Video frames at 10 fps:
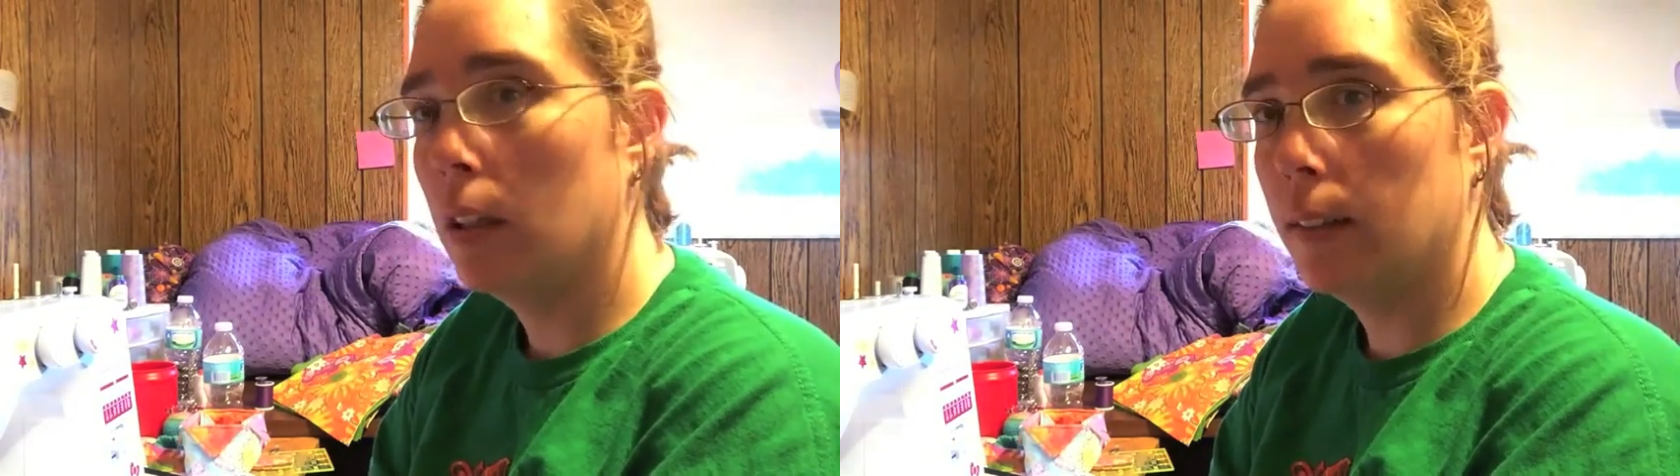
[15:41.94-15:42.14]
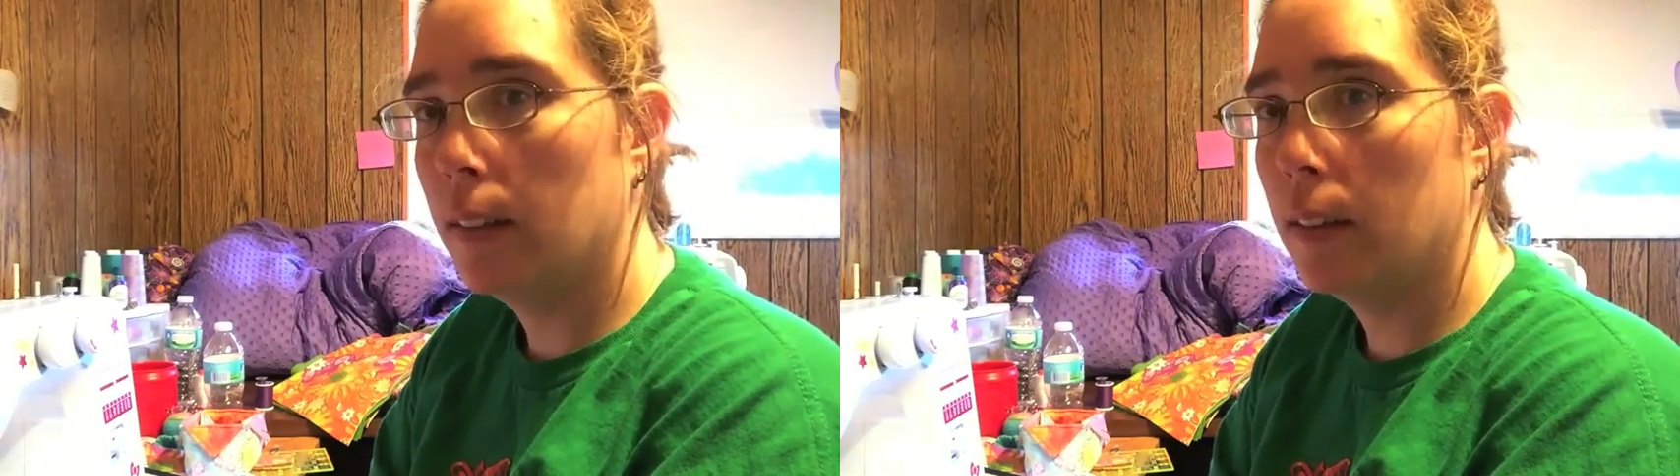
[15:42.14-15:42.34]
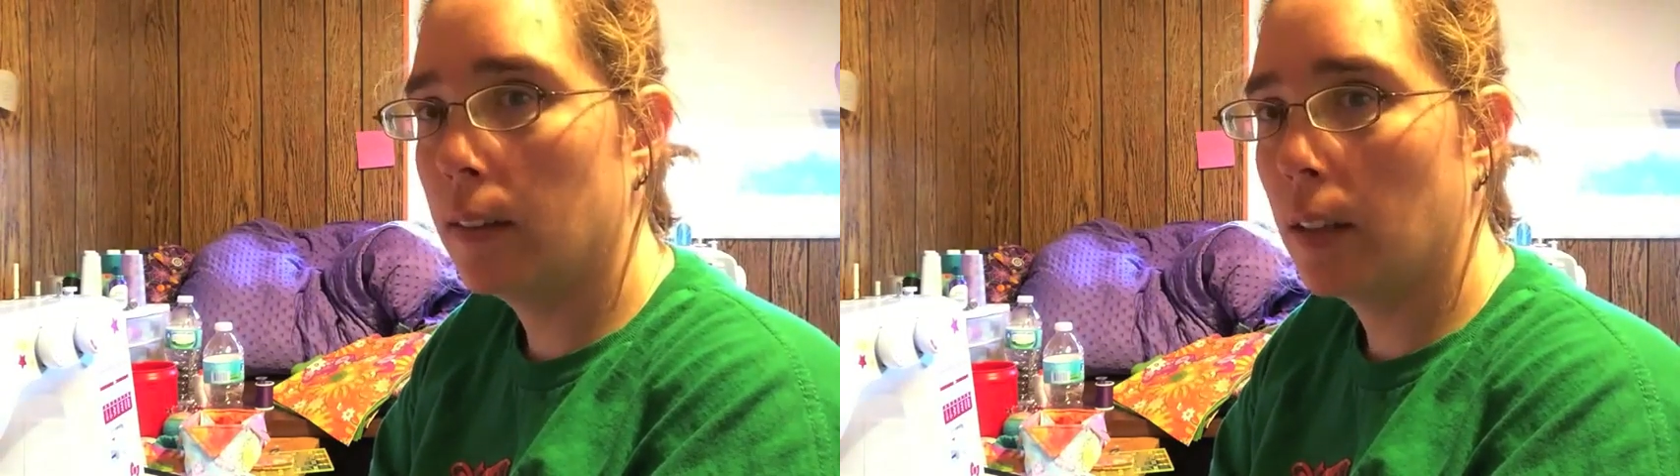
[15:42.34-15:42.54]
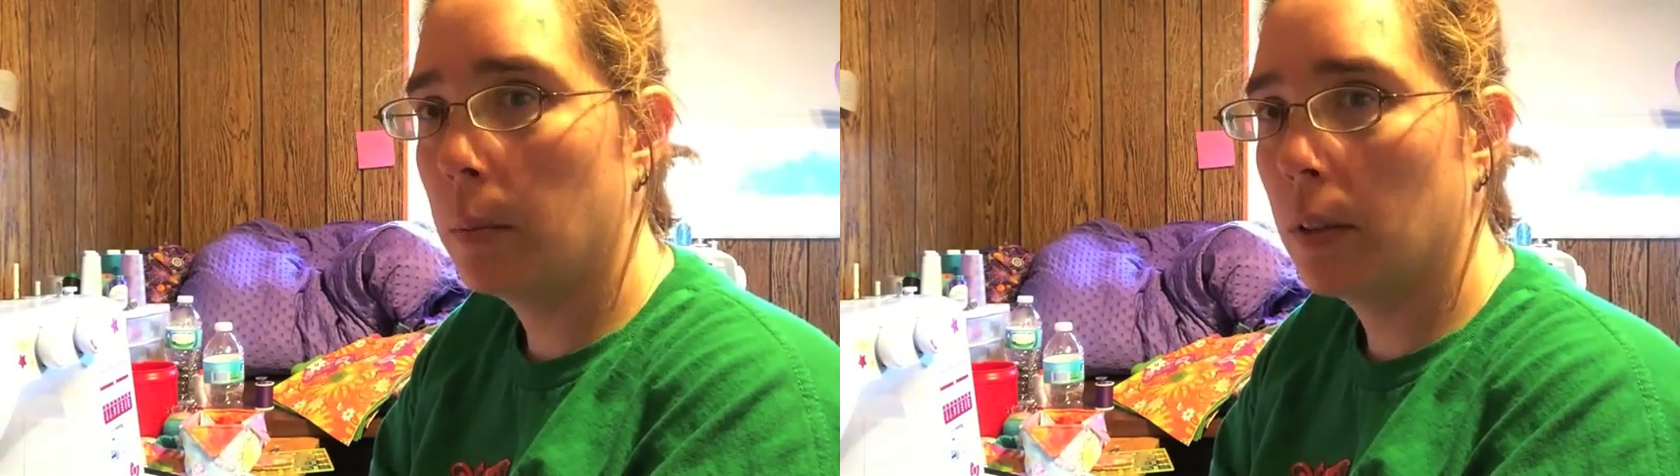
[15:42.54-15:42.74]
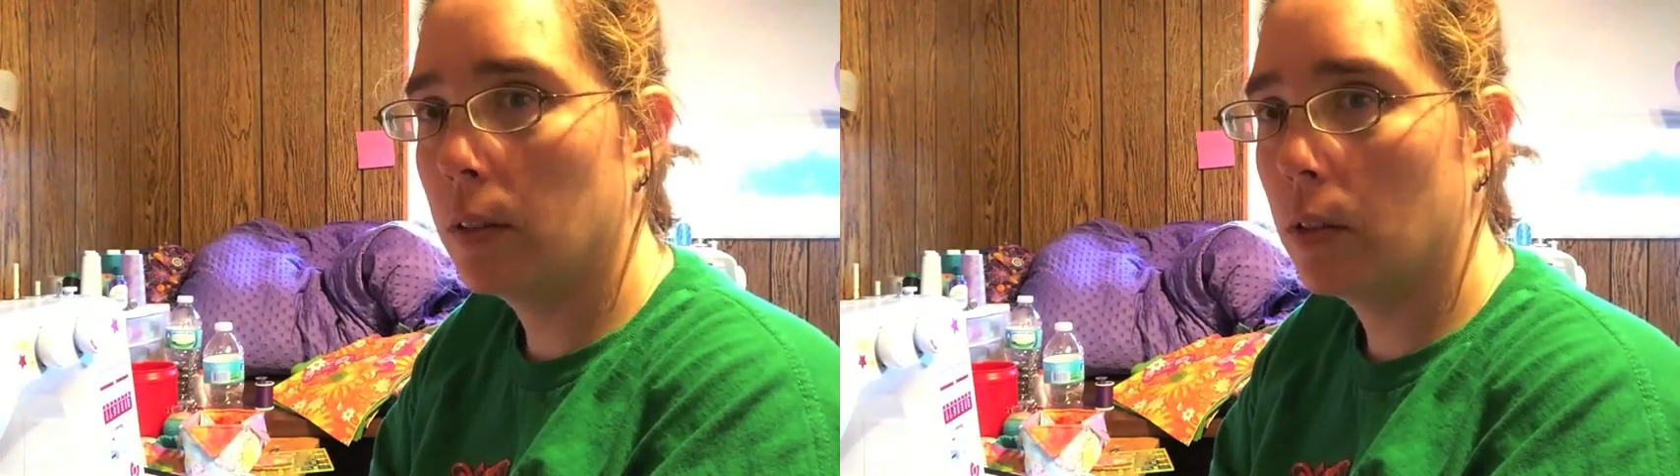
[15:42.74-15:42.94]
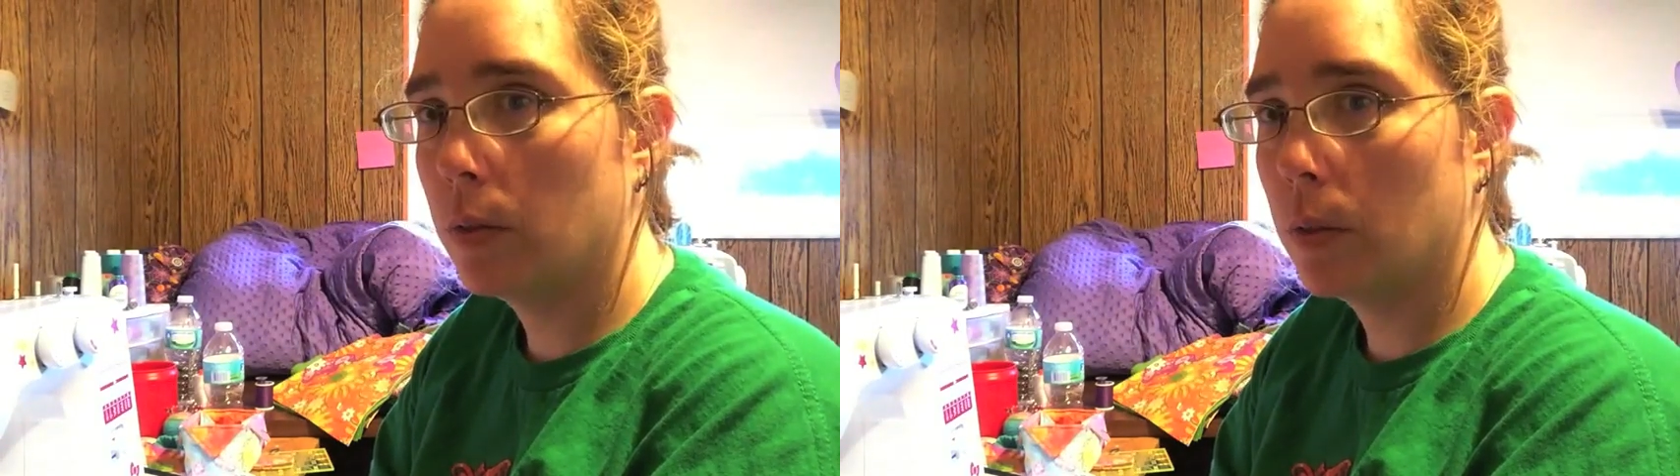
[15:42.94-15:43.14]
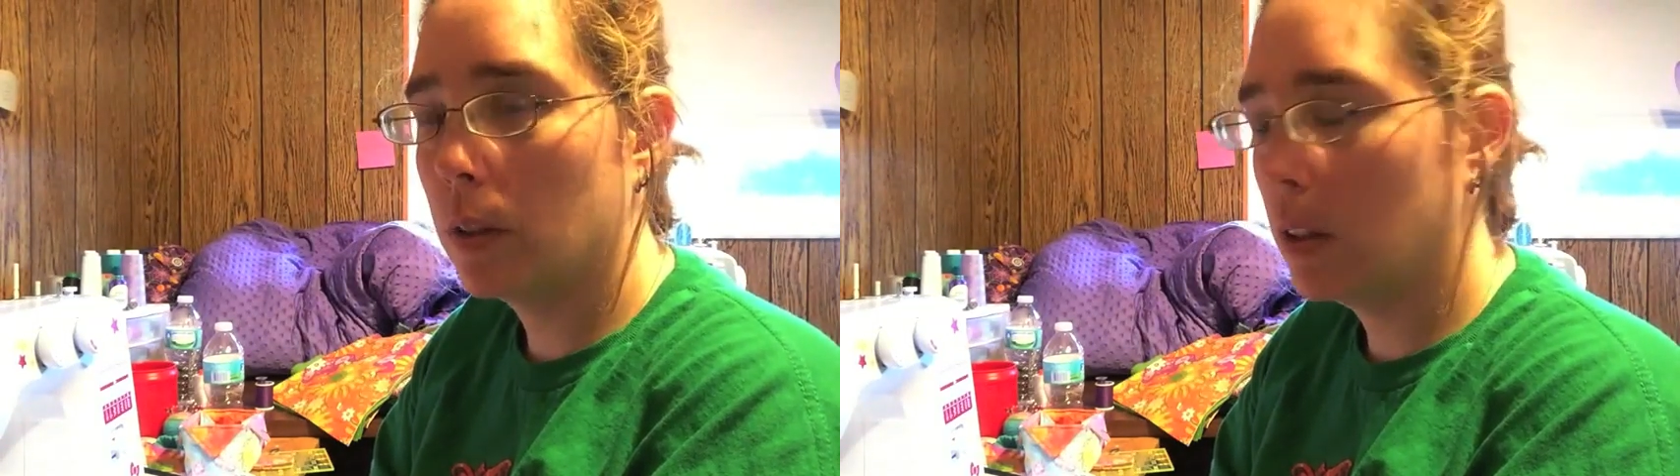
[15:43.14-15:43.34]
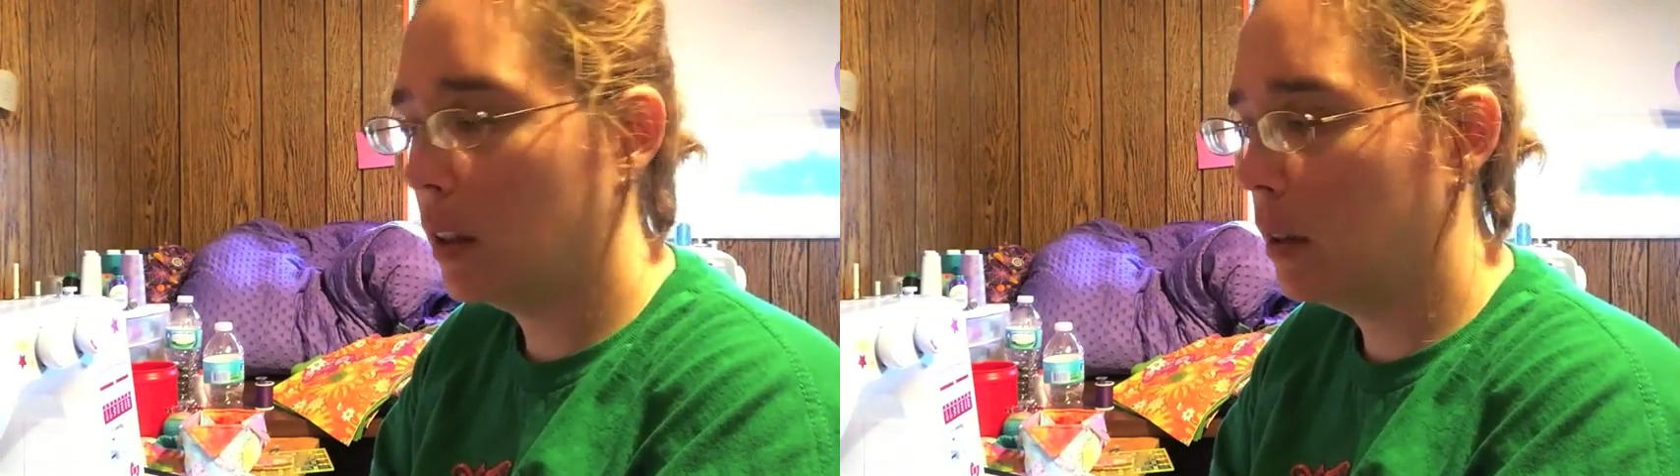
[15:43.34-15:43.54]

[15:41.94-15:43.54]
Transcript: and then the same goes for